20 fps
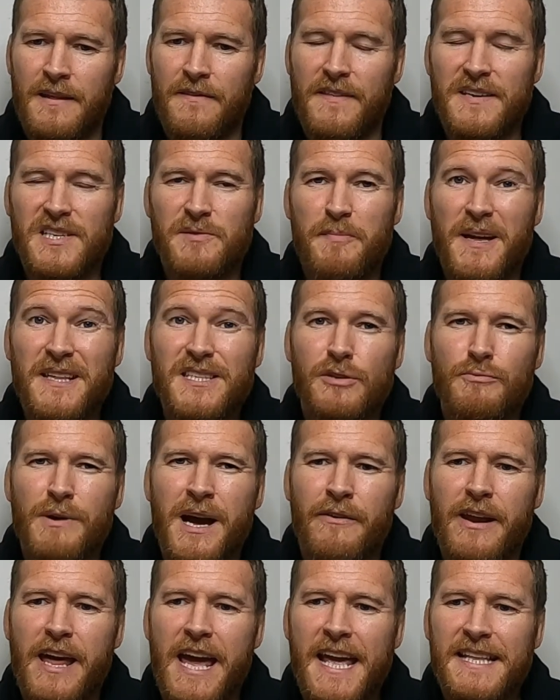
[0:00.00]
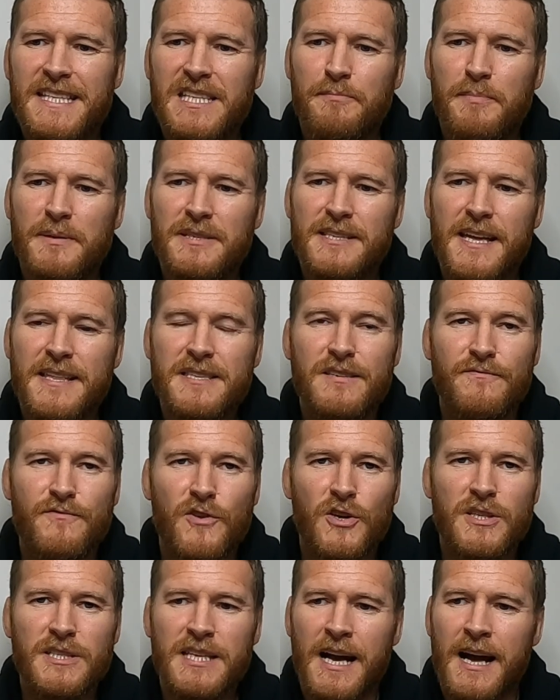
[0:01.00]
they spent around 80% of
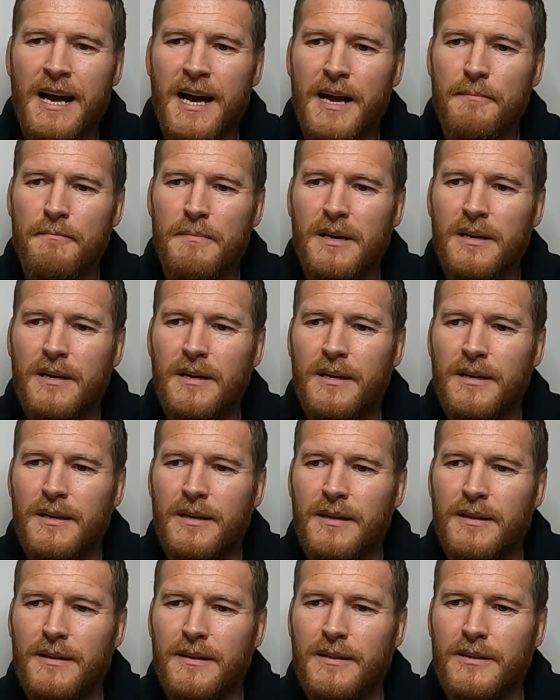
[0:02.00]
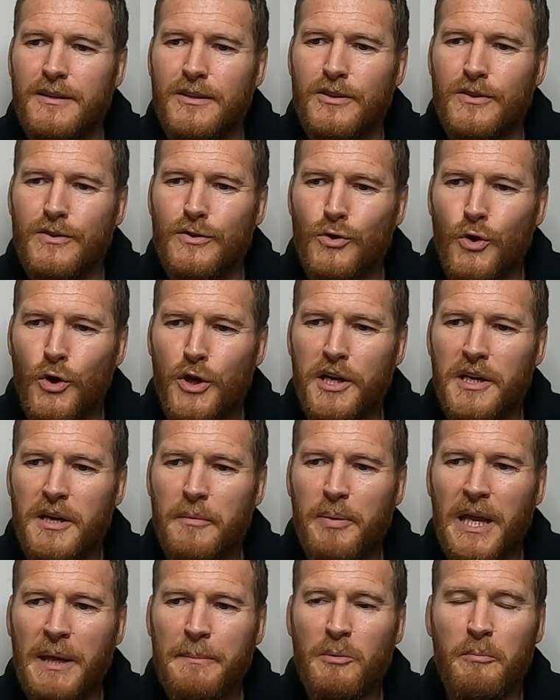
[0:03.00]
their time looking
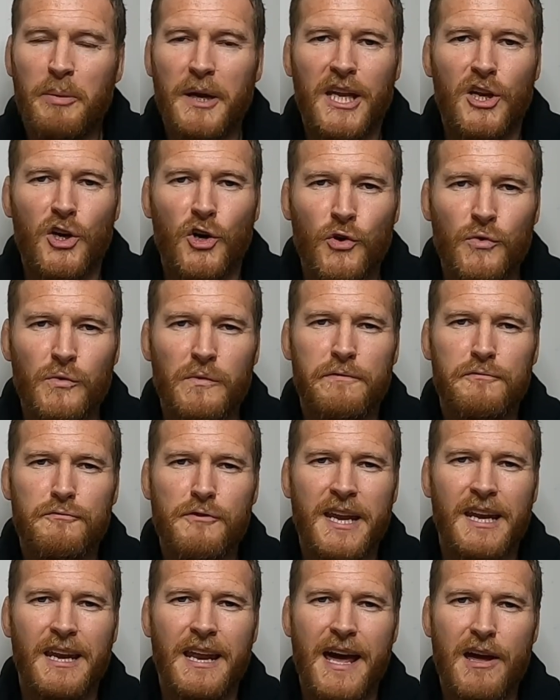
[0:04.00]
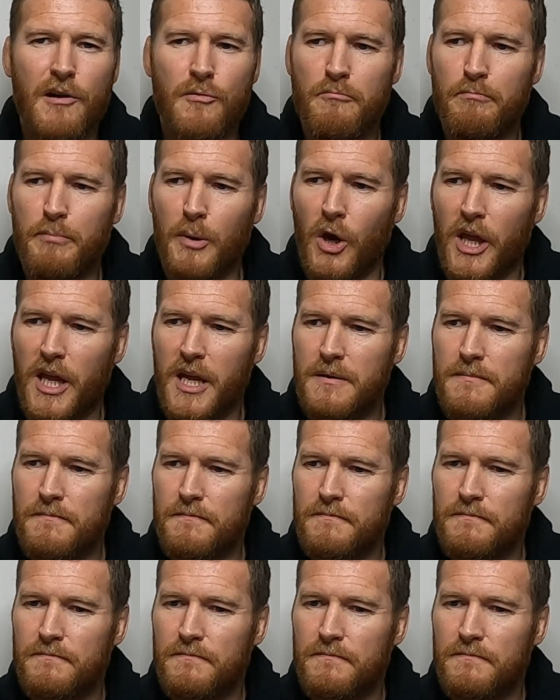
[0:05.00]
at people being unfriendly and bullying,